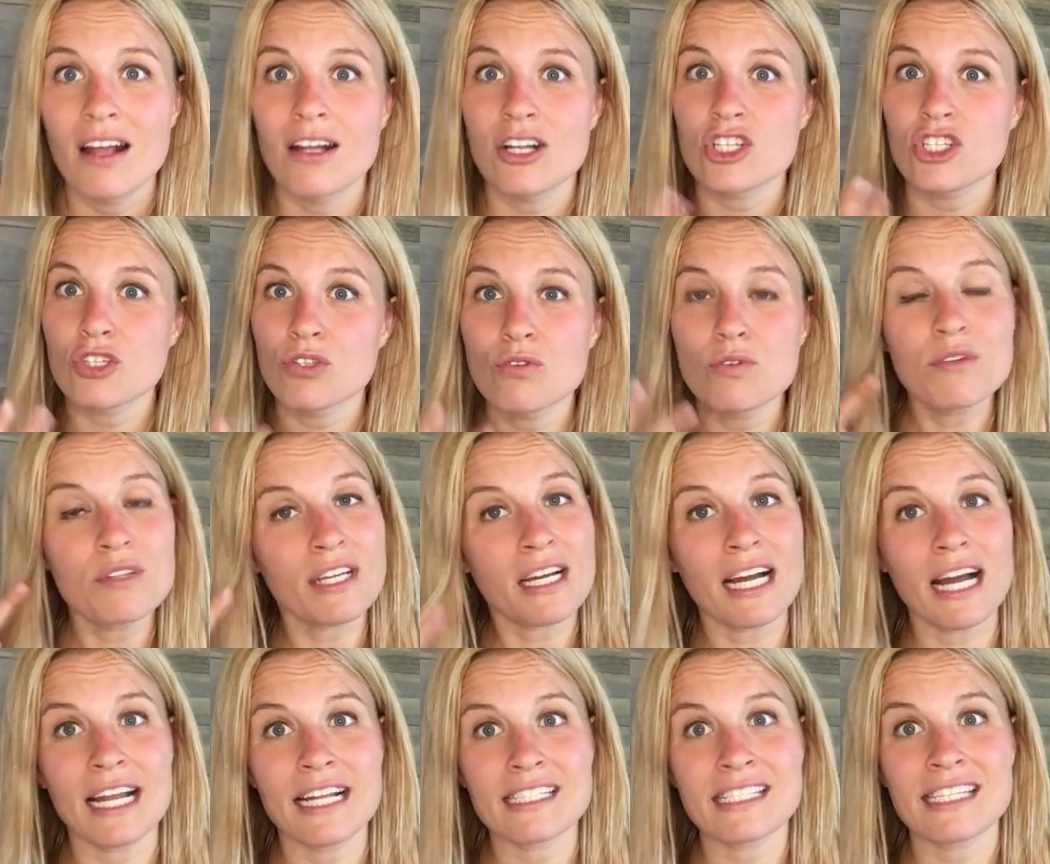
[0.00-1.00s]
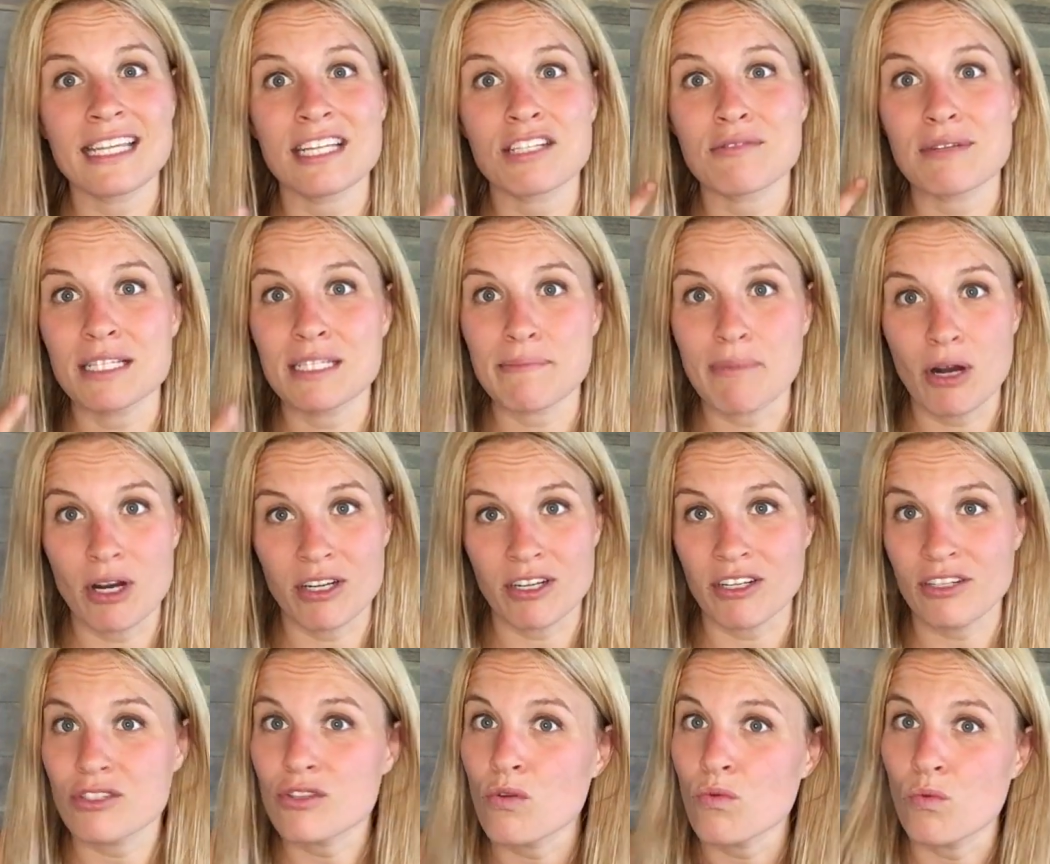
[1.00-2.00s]
2, the highest engagement is
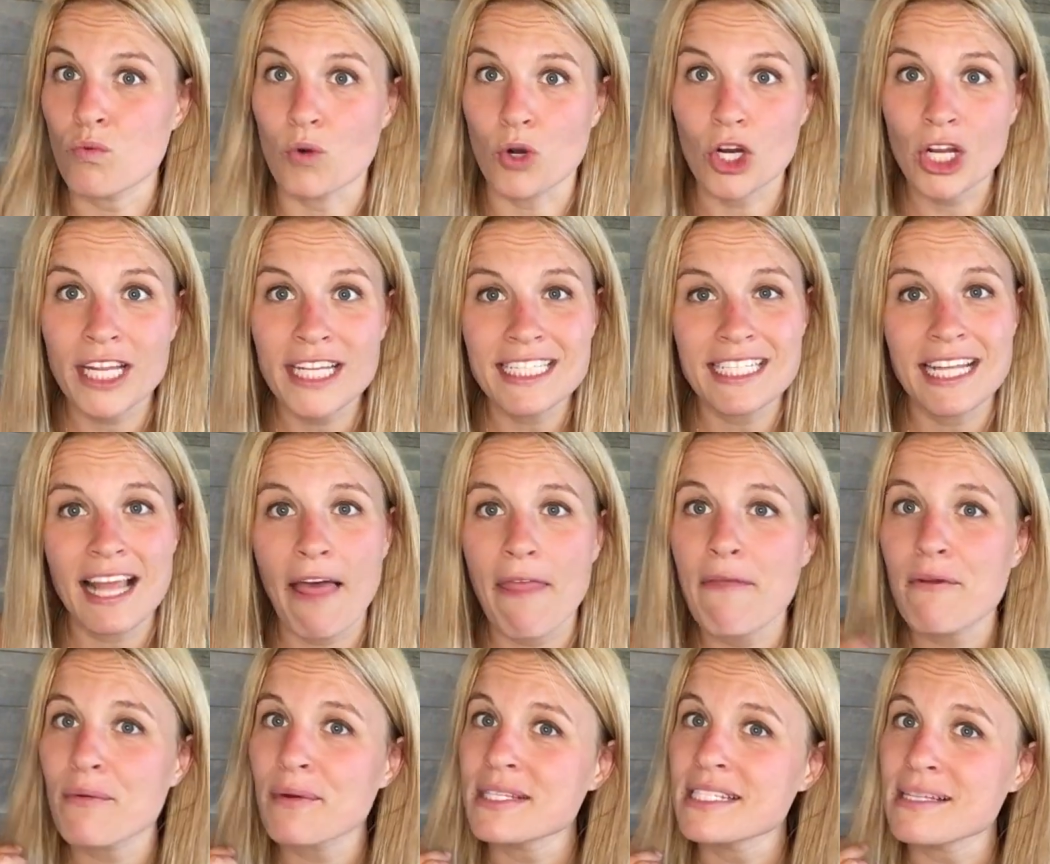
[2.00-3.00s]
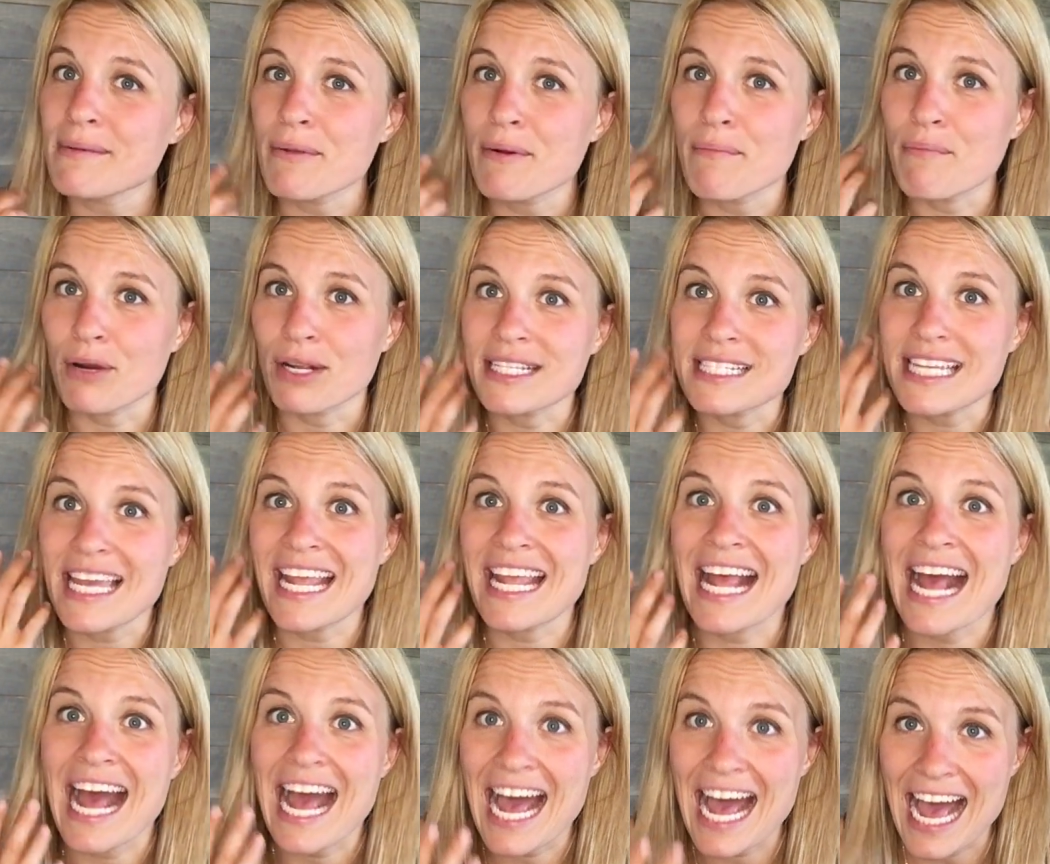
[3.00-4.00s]
partners. Working together with someone brings a
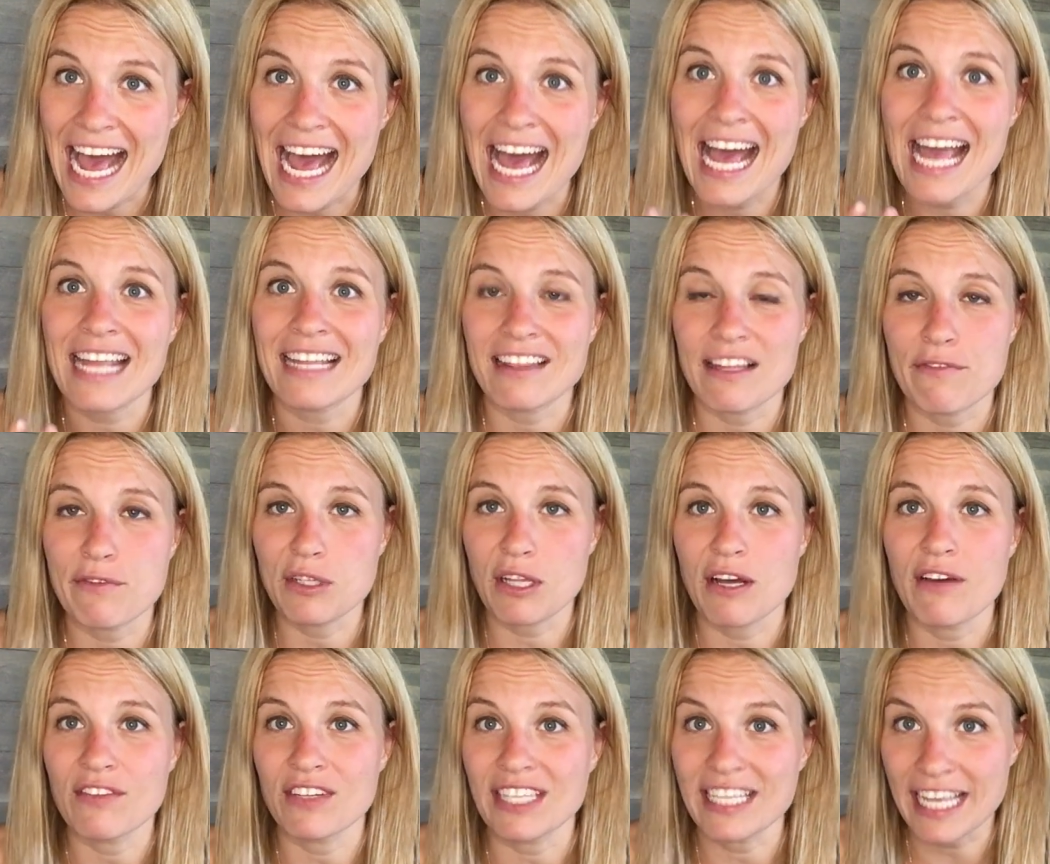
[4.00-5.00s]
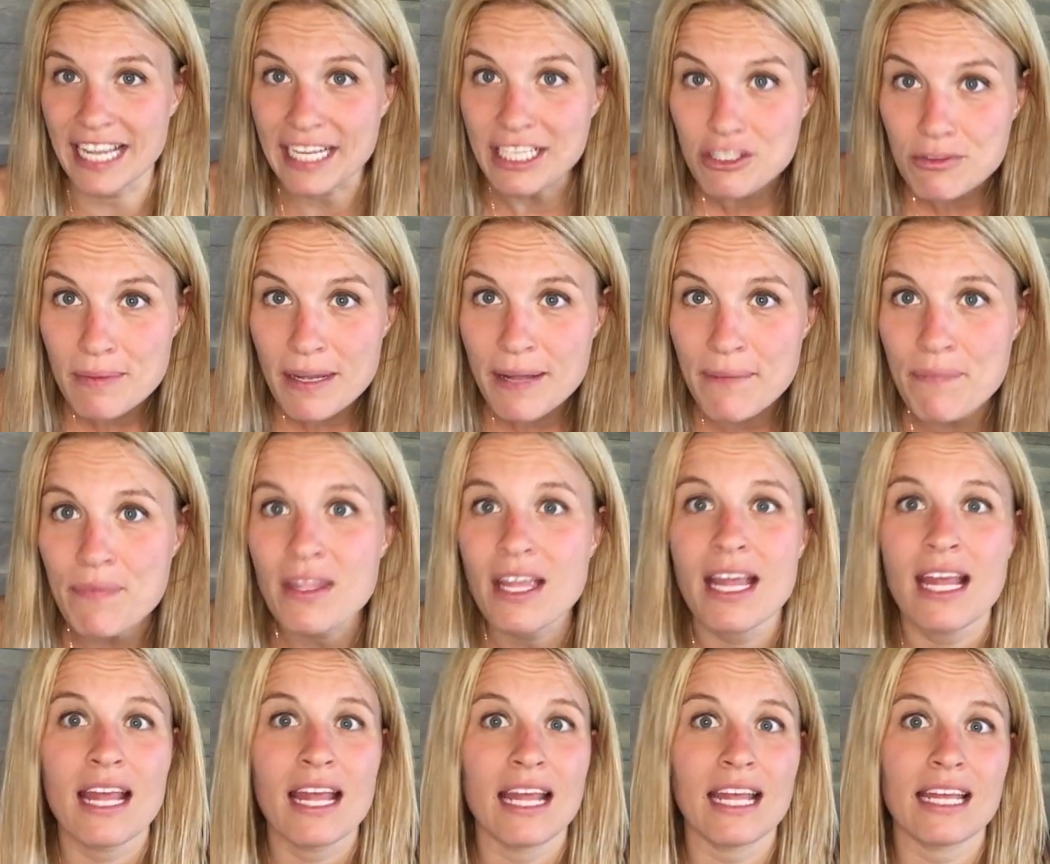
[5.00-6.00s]
high level of engagement.
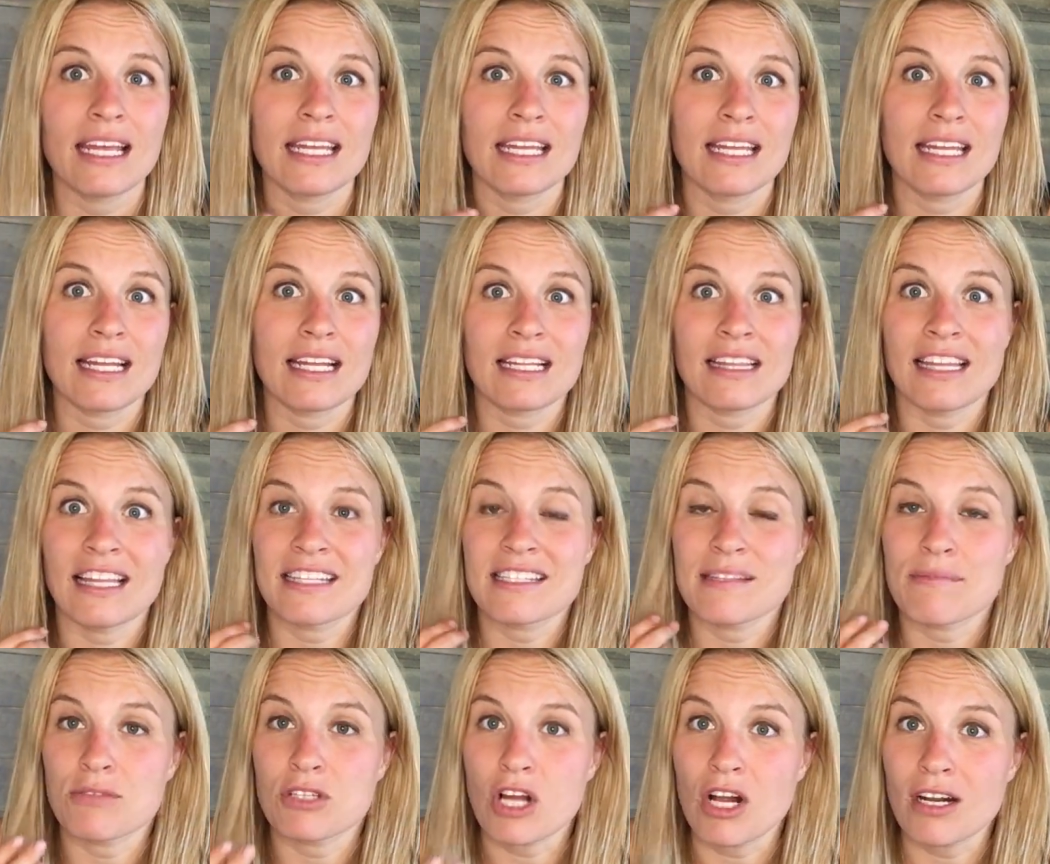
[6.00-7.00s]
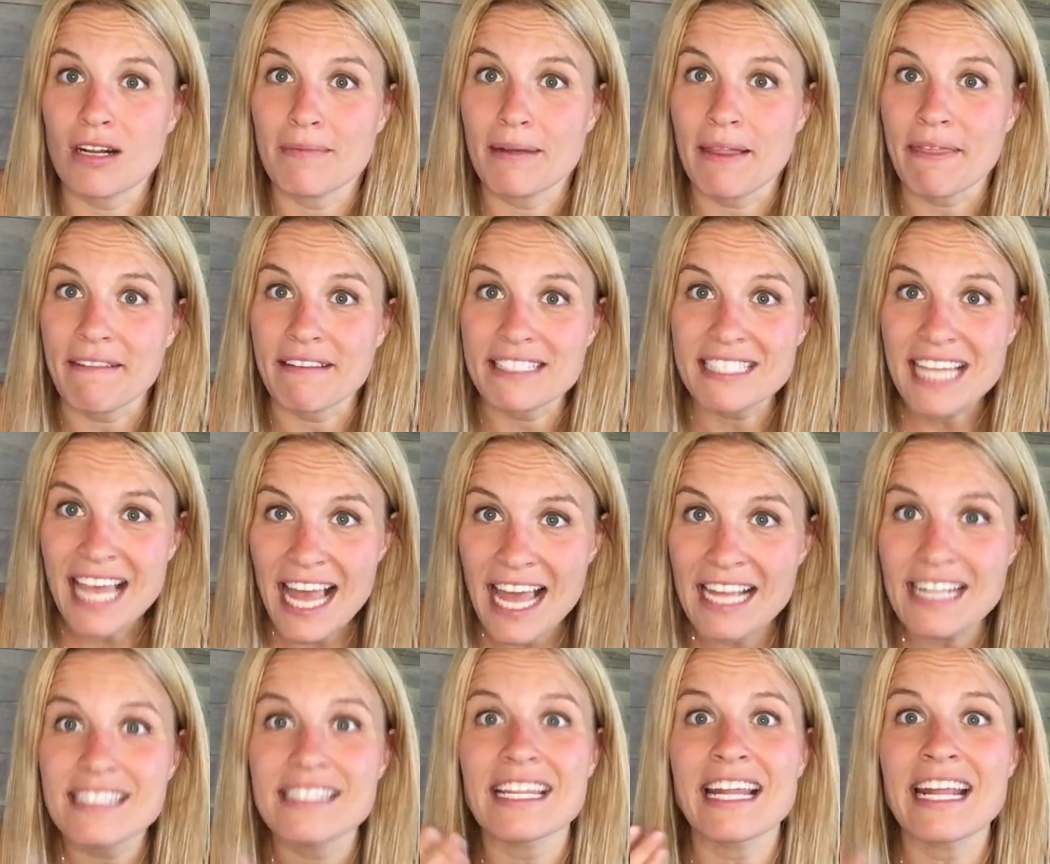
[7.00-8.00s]
It lets them talk about the
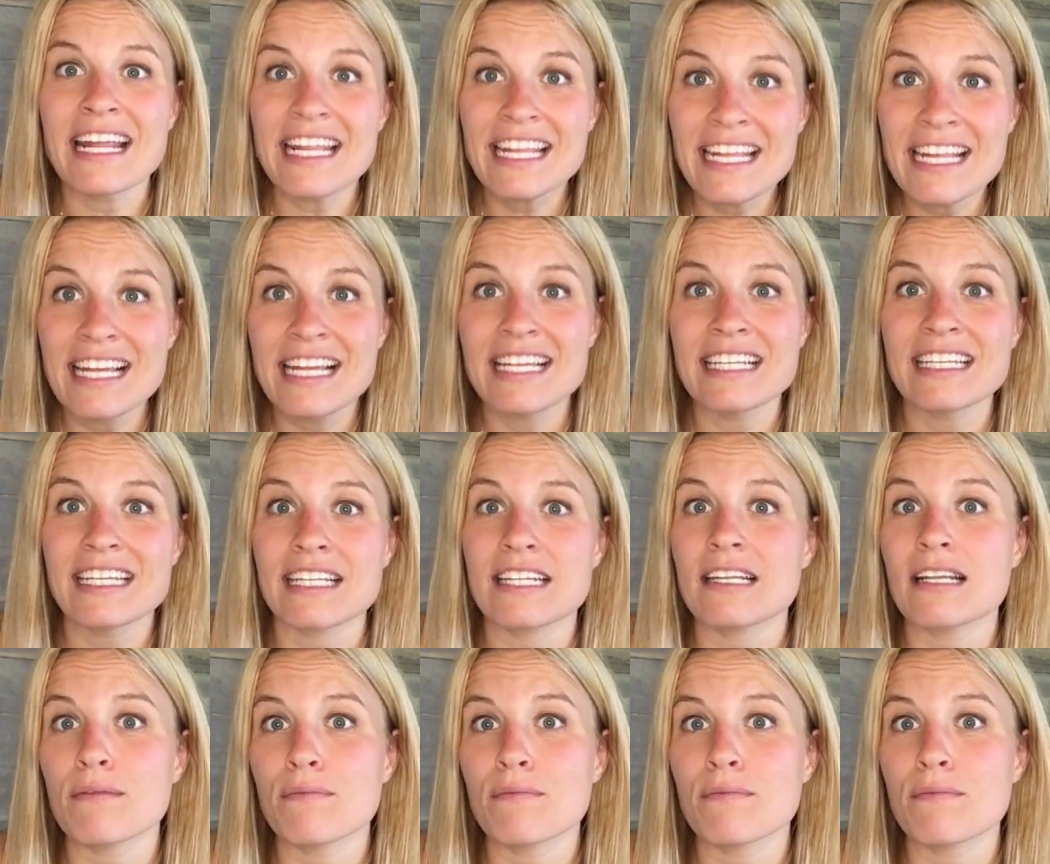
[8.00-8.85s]
text, and it